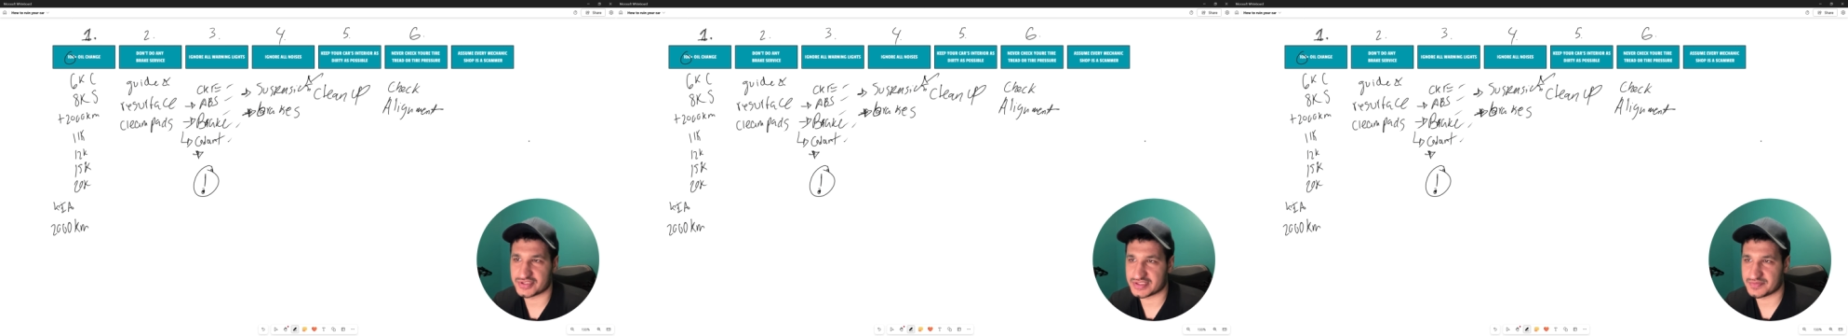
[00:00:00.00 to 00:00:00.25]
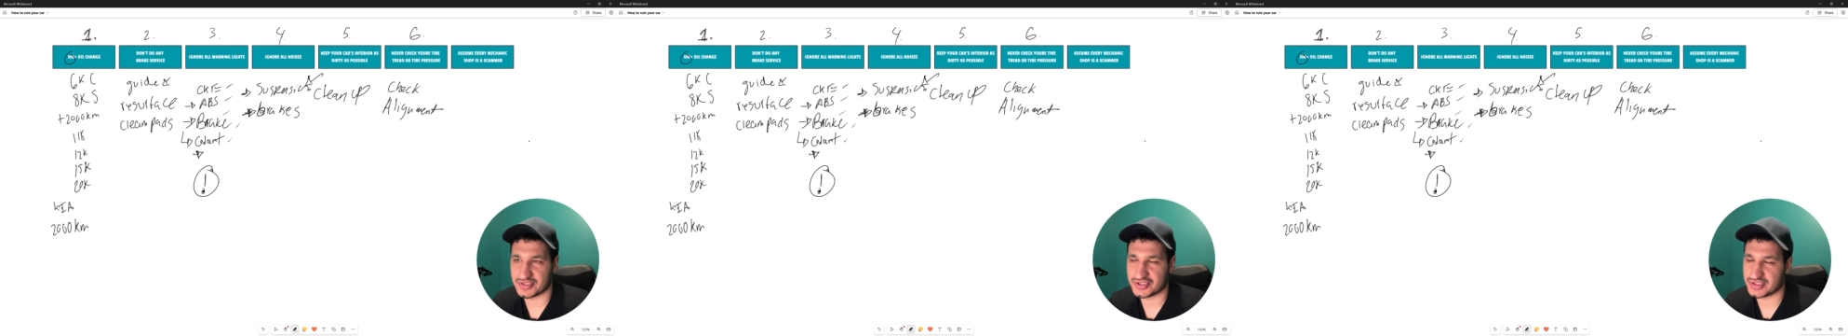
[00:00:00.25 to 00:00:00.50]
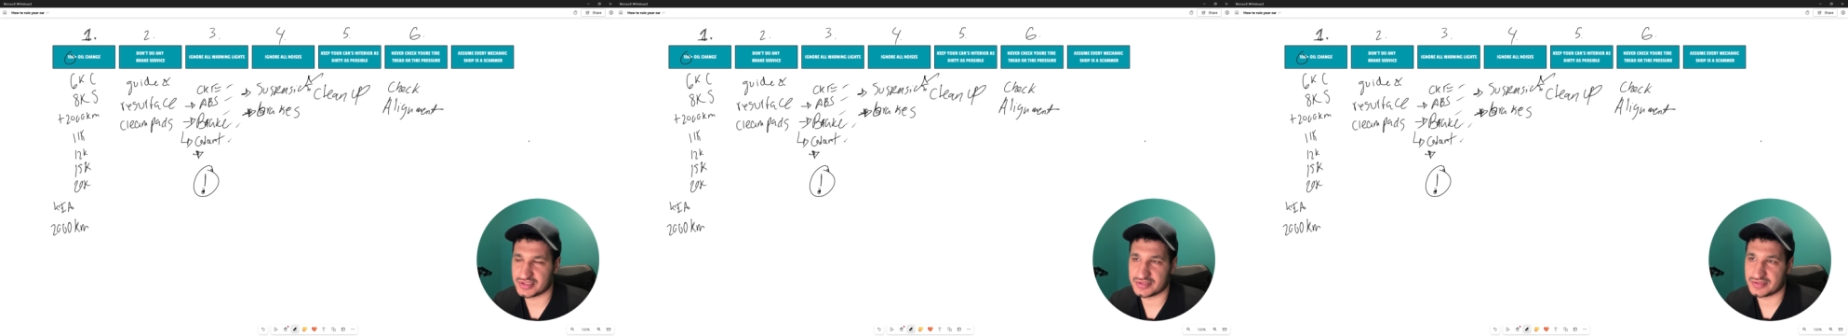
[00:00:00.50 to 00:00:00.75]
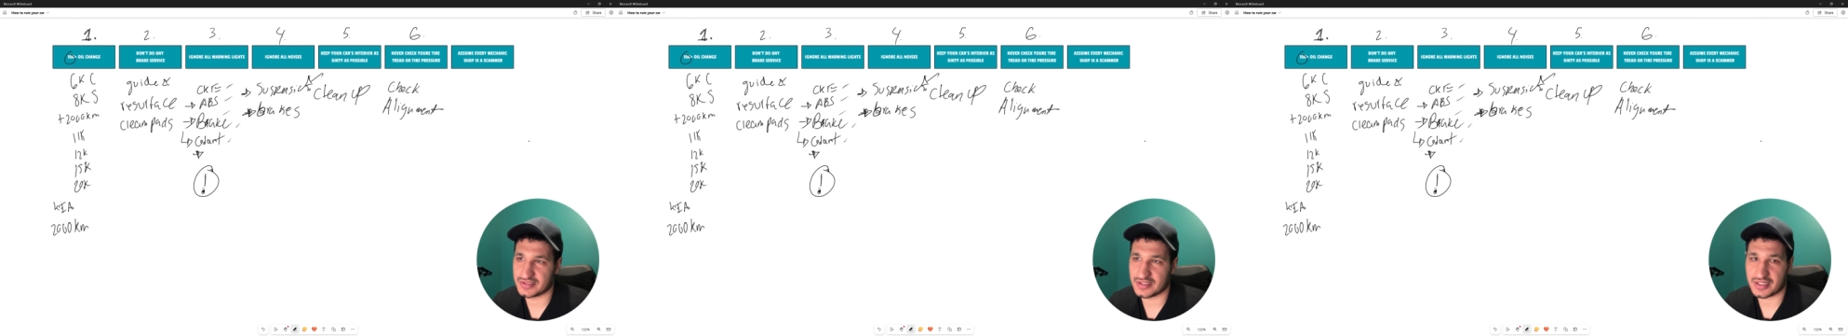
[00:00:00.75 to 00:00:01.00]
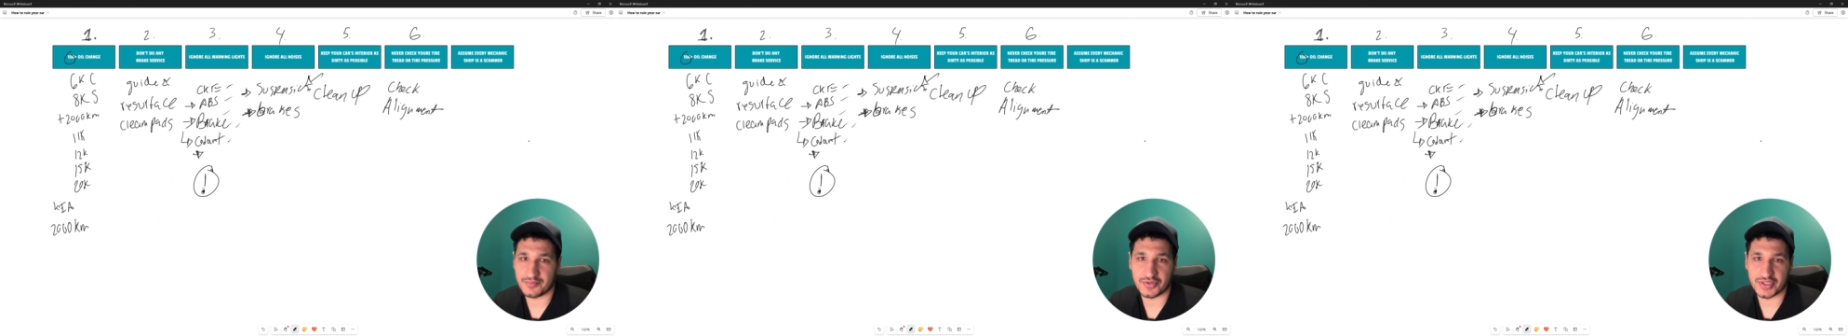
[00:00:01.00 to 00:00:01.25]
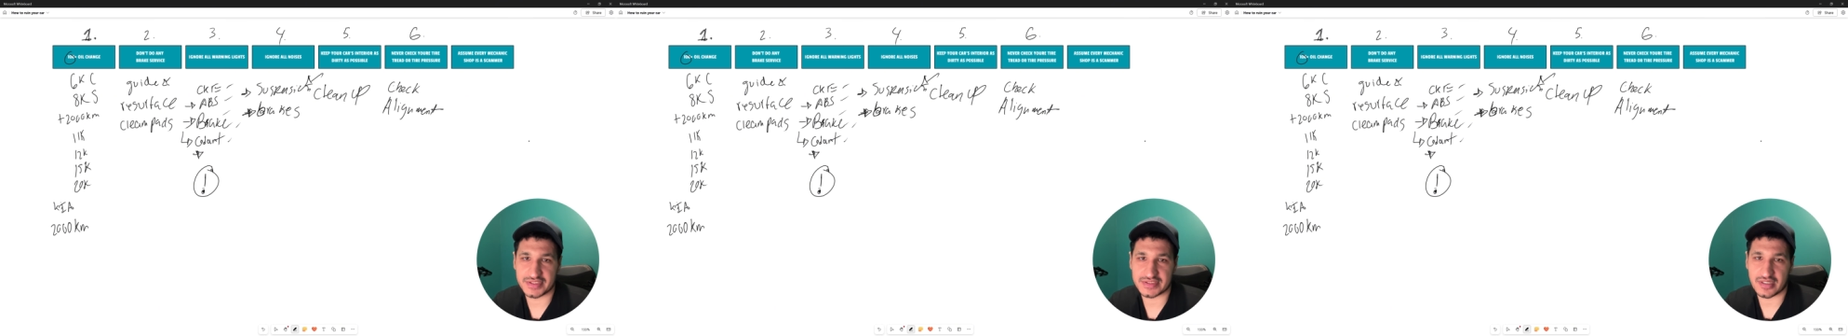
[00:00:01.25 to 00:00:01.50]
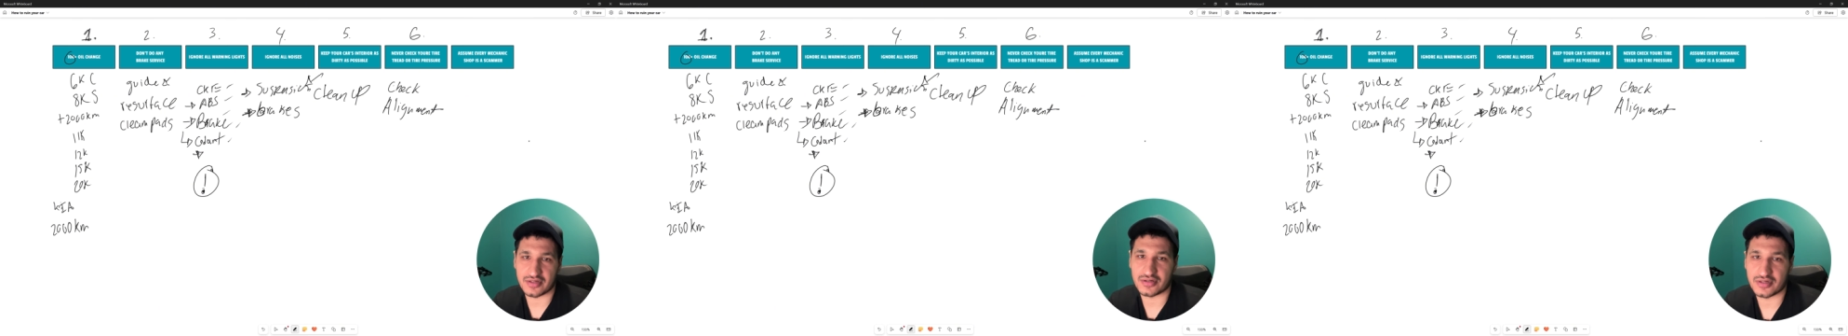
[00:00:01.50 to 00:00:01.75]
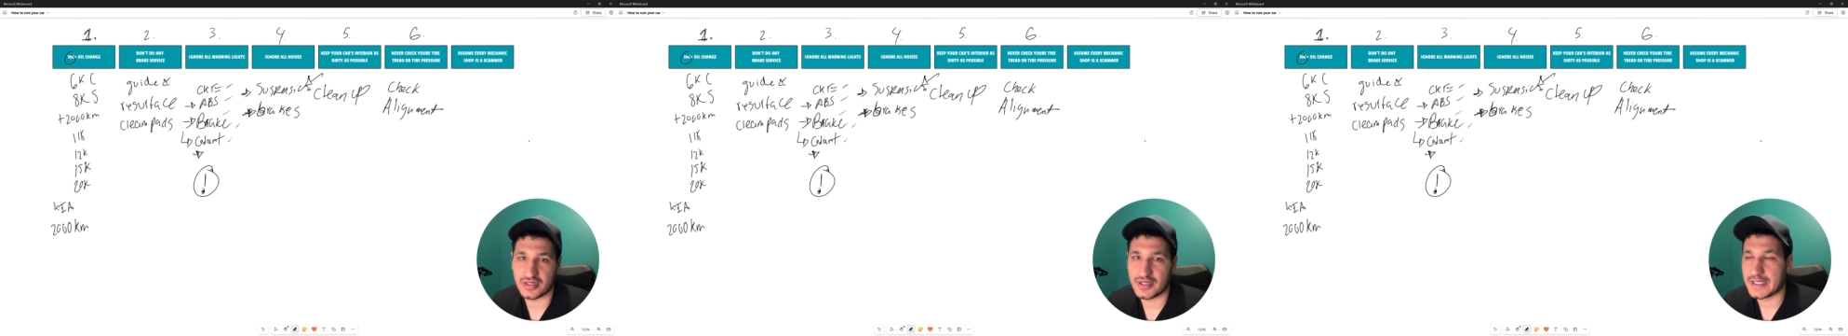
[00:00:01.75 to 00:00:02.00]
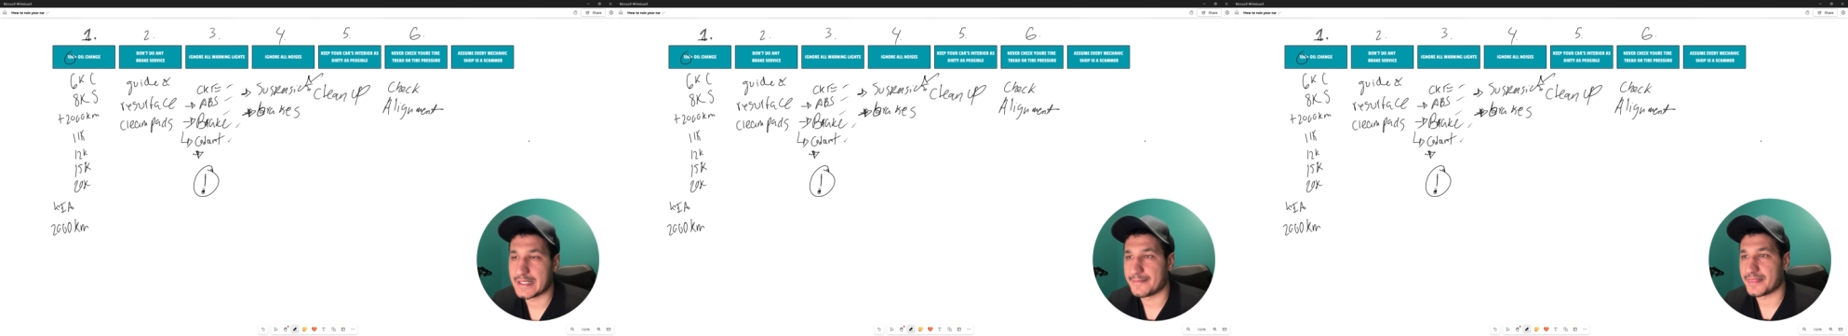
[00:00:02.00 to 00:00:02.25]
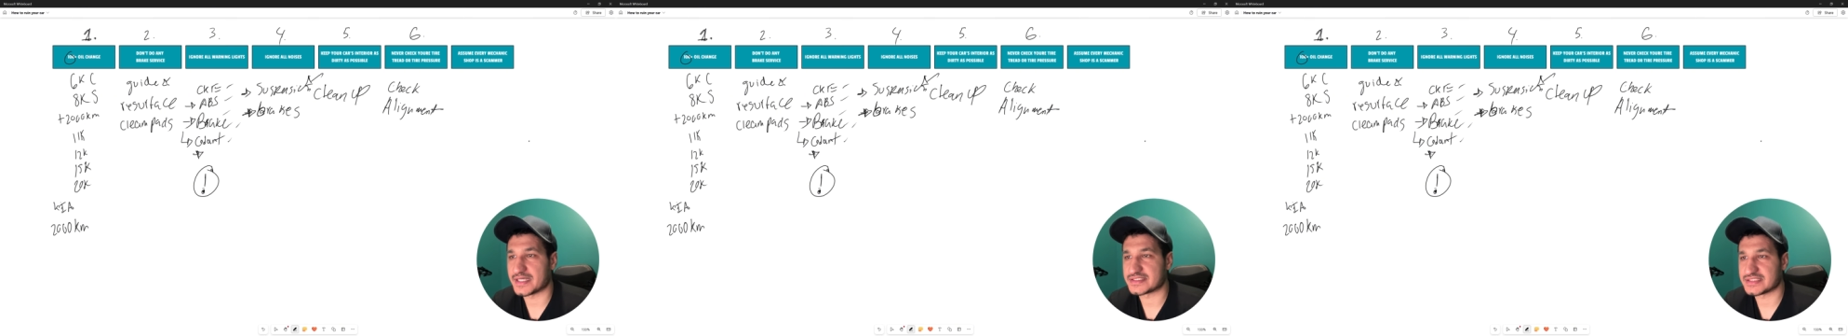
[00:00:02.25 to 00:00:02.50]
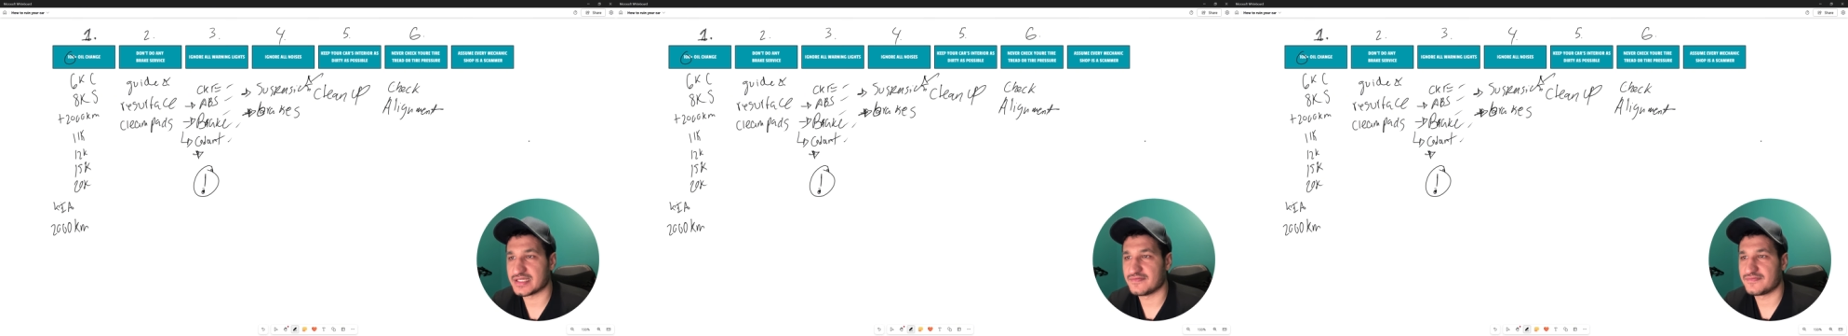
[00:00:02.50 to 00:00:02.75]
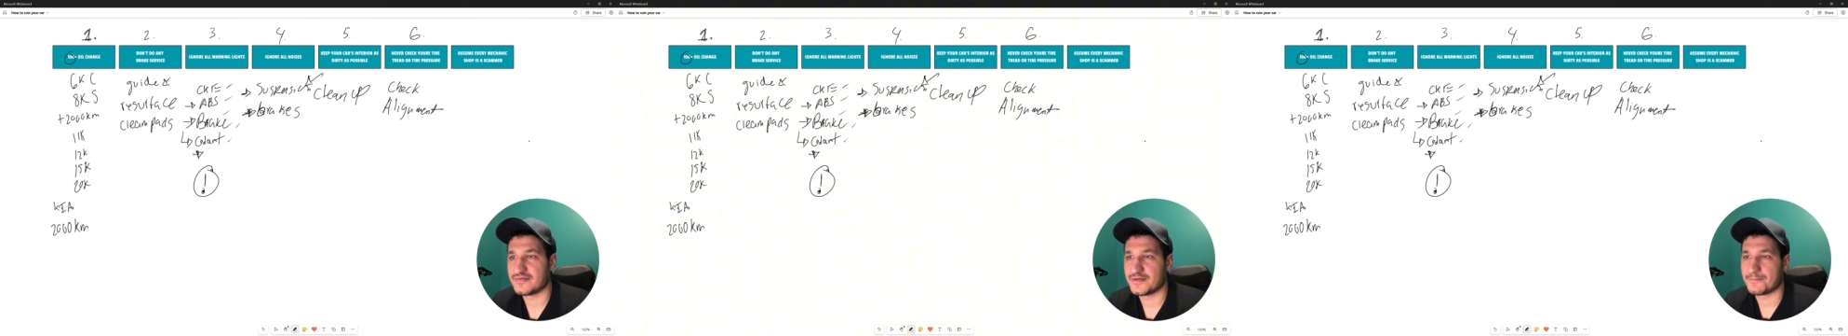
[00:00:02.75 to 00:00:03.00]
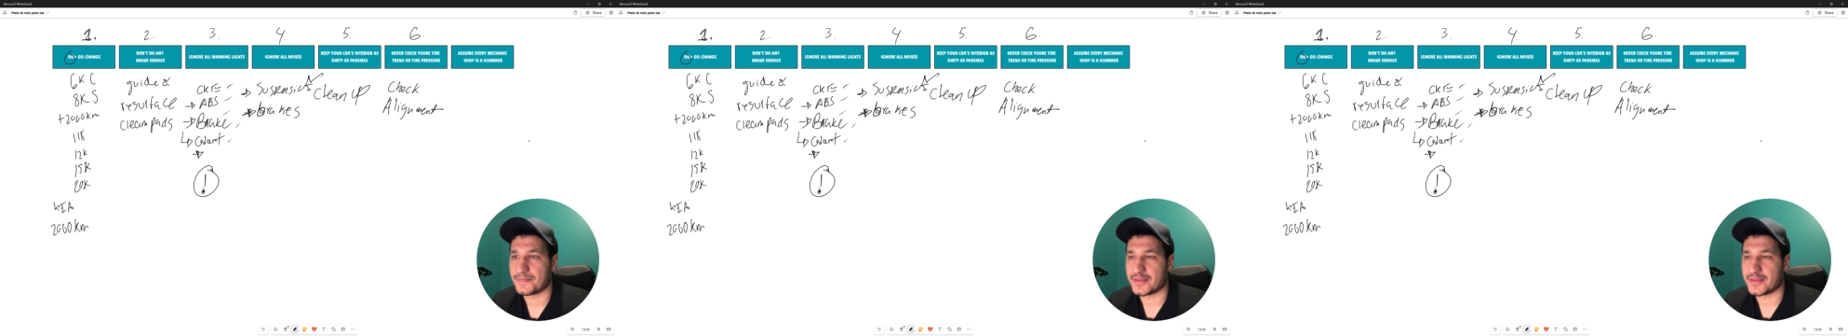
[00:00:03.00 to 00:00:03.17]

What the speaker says: suspension components that are not safe,